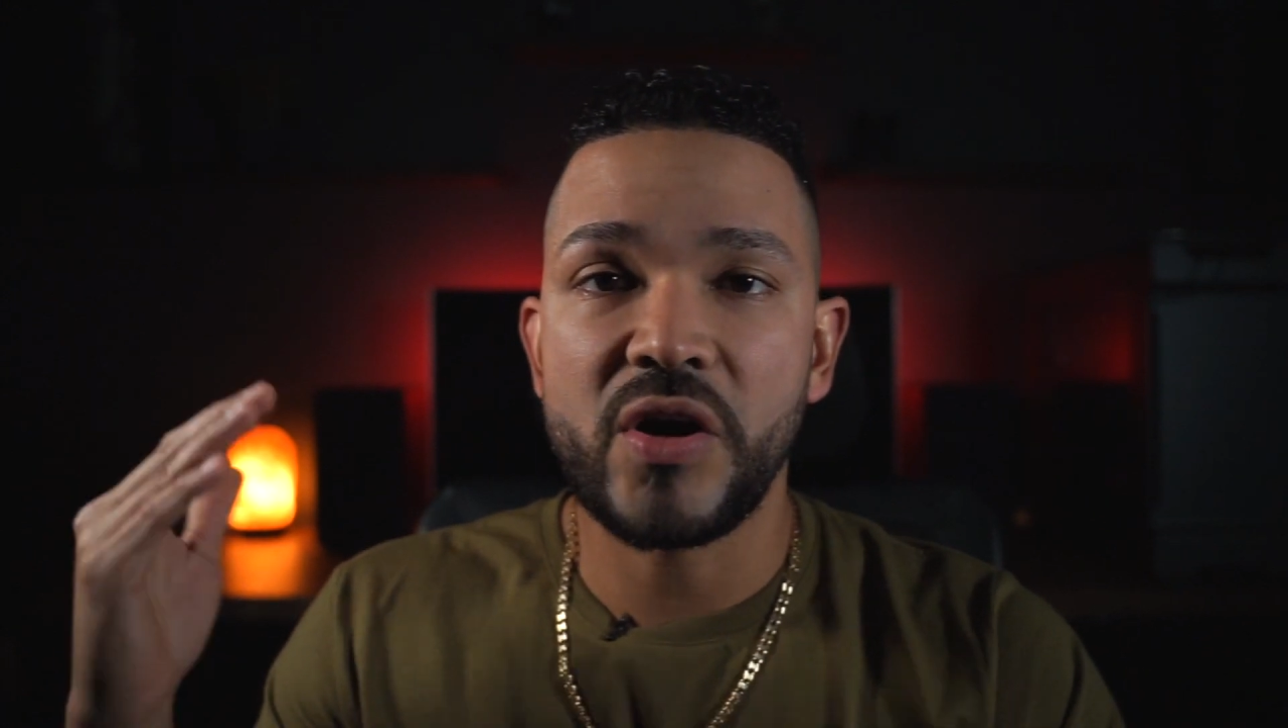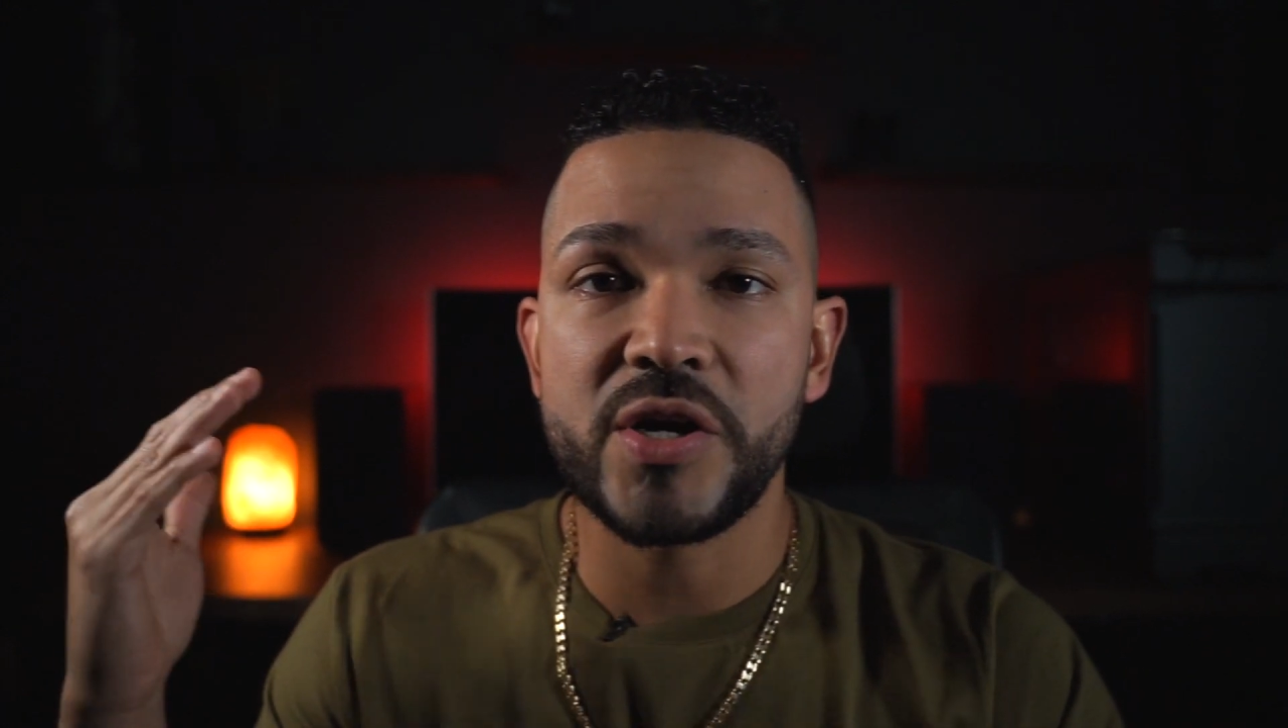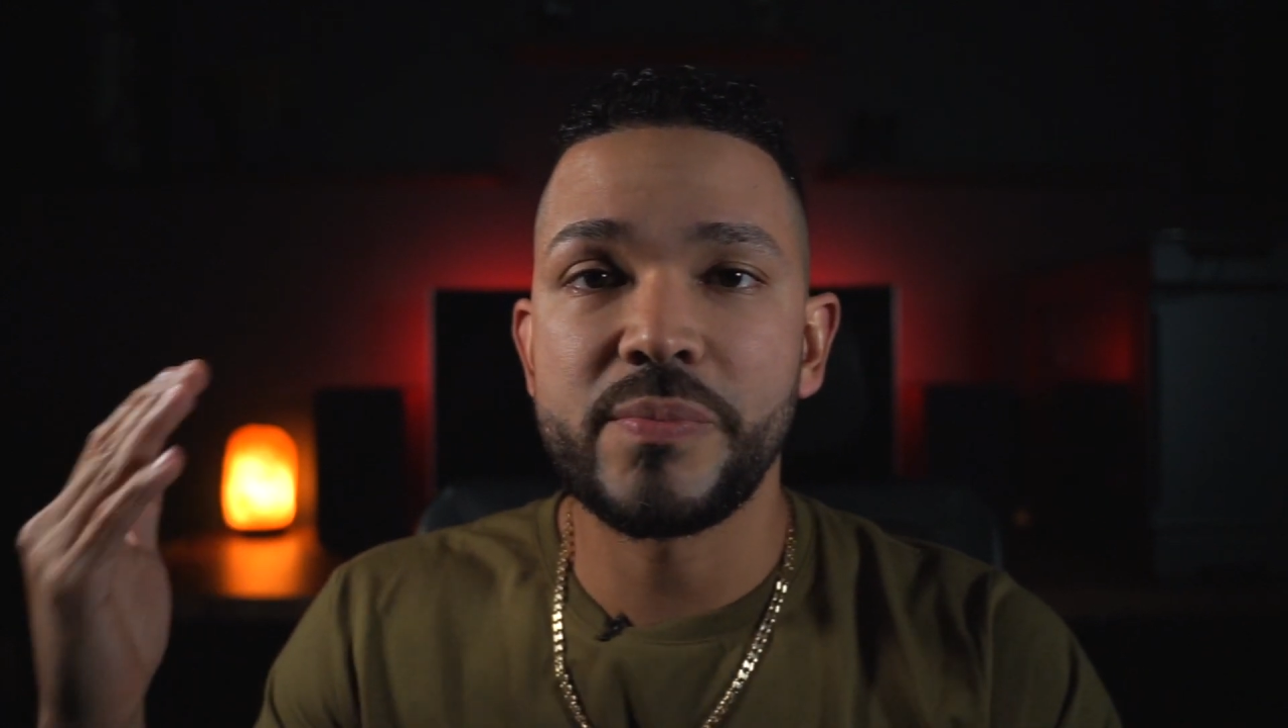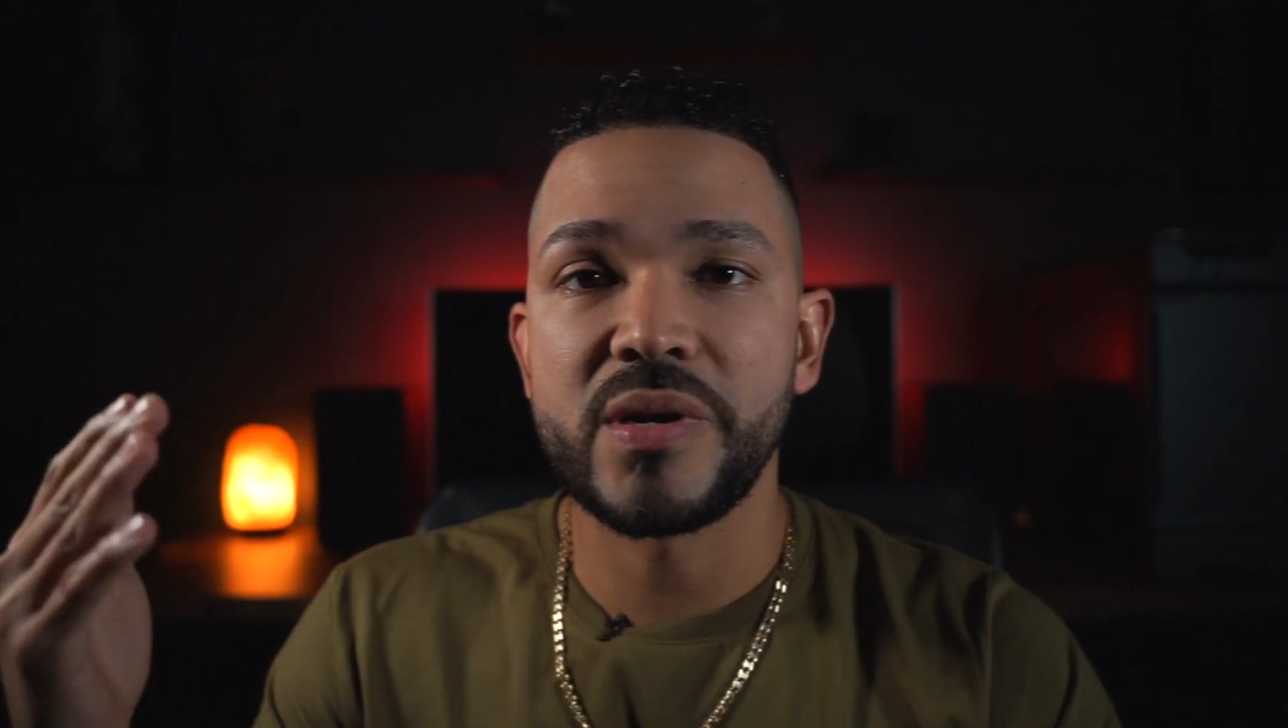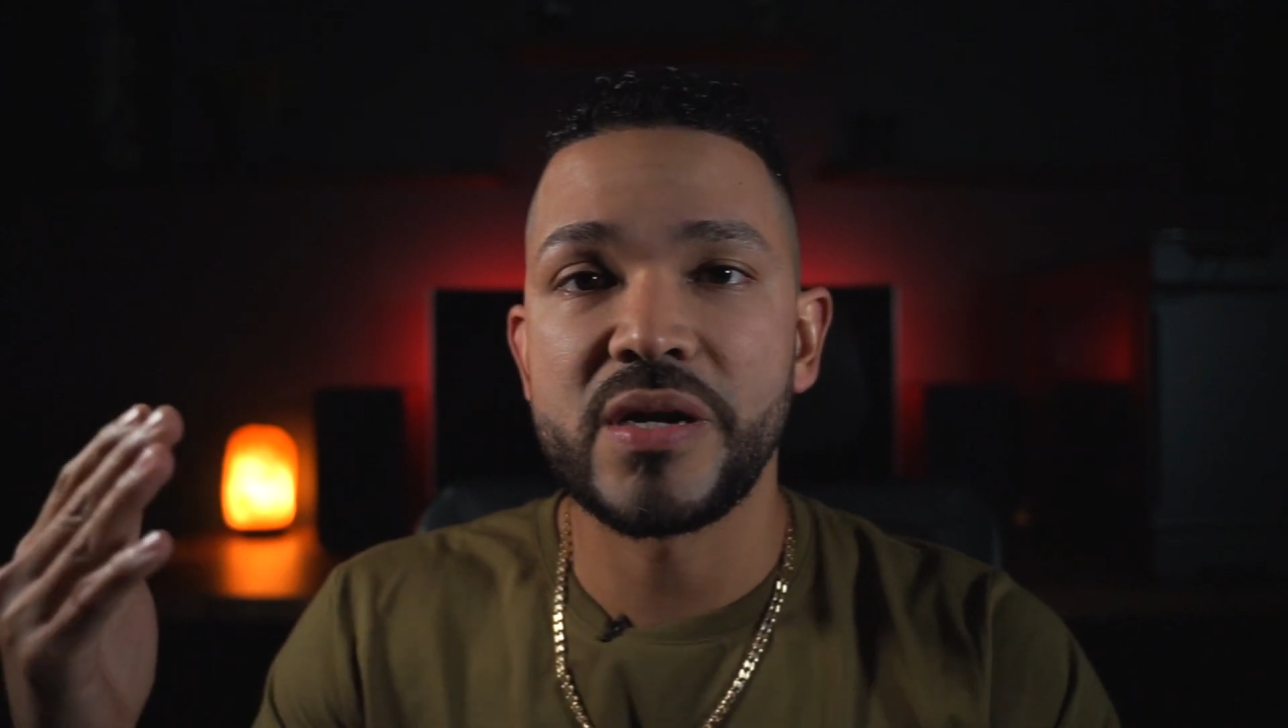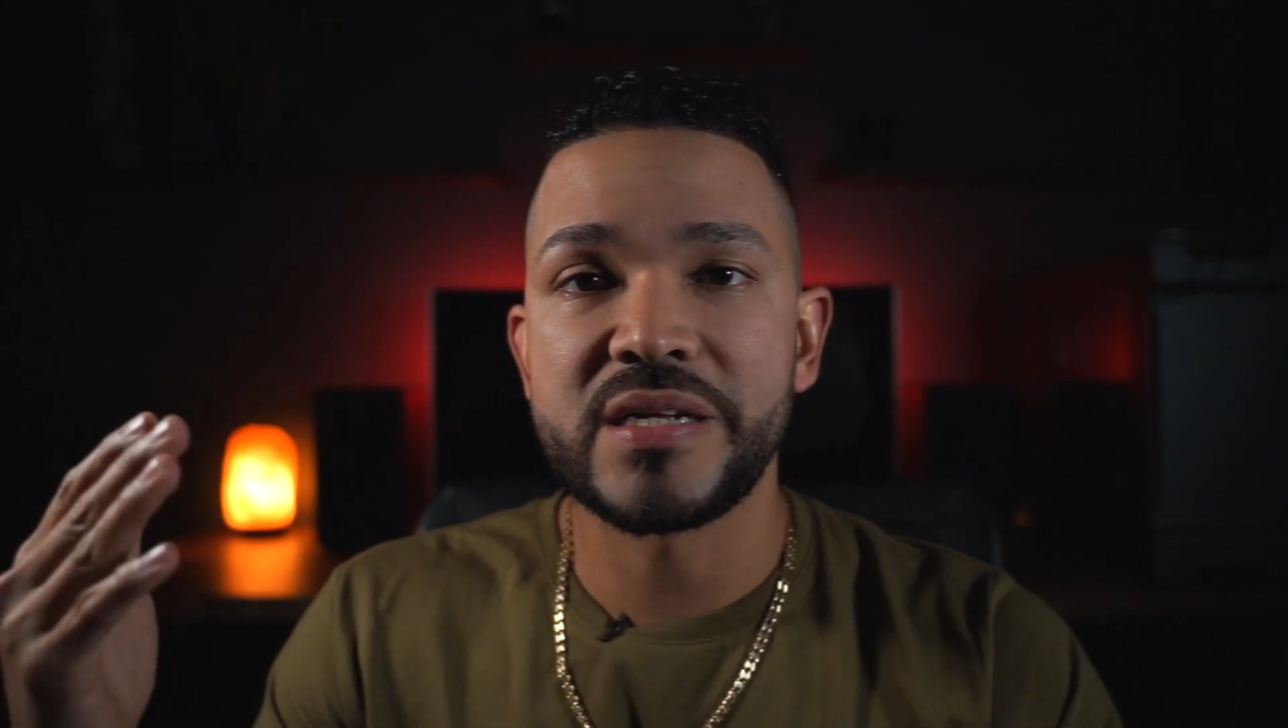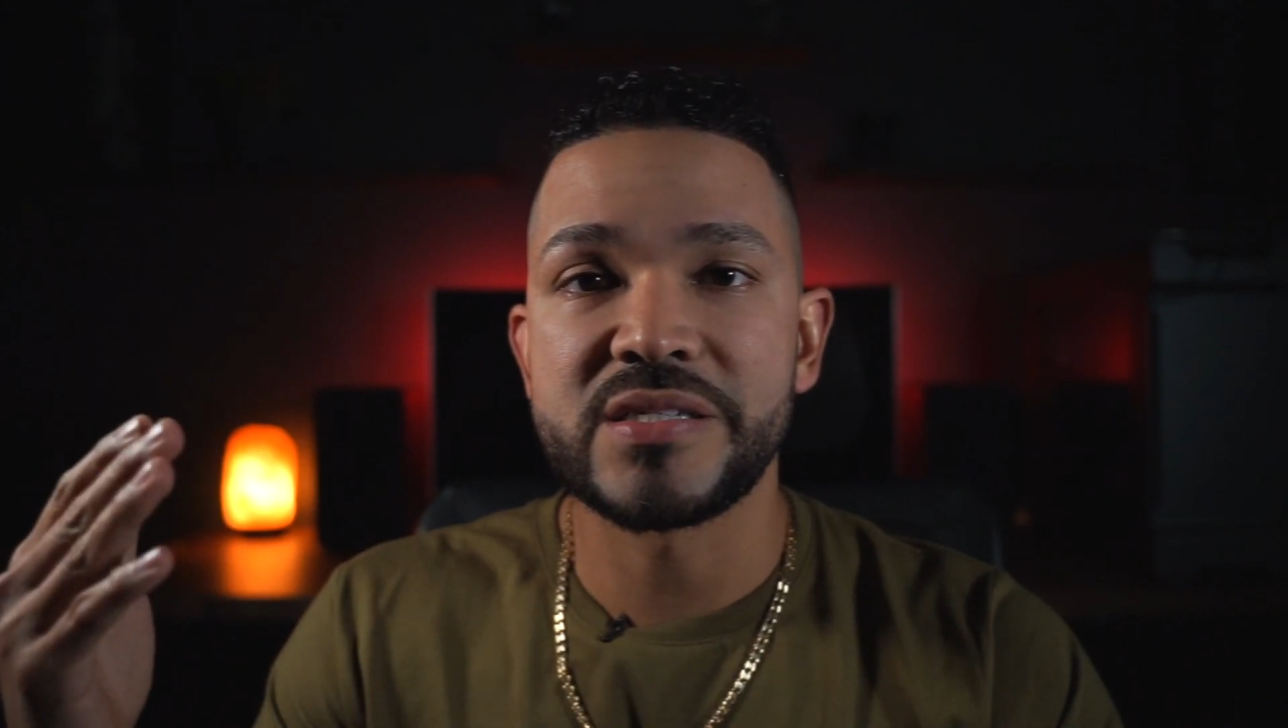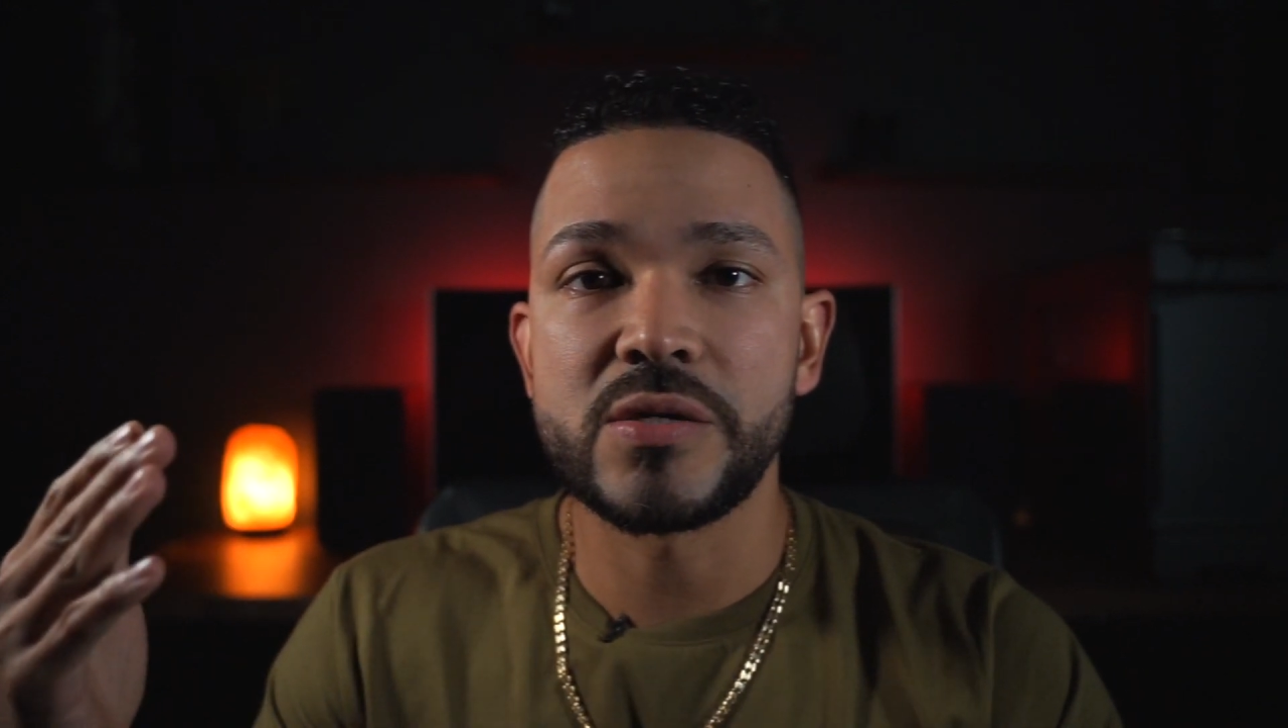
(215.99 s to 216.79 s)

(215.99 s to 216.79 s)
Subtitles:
your plugins